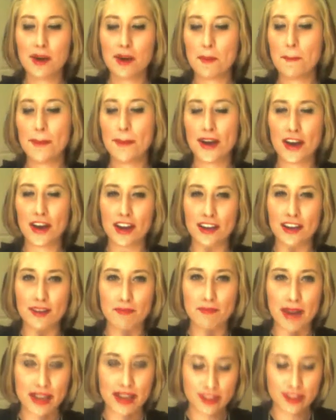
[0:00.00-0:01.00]

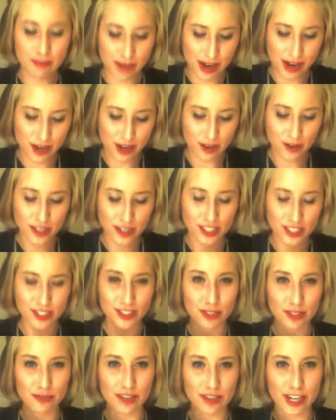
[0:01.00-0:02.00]
But Bath and Body Works
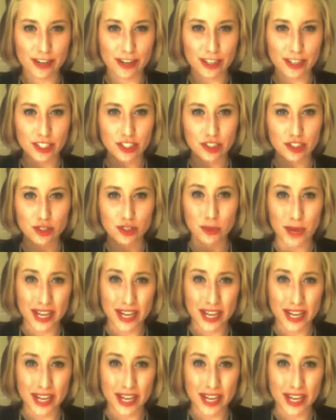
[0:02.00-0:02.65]
new fragrance,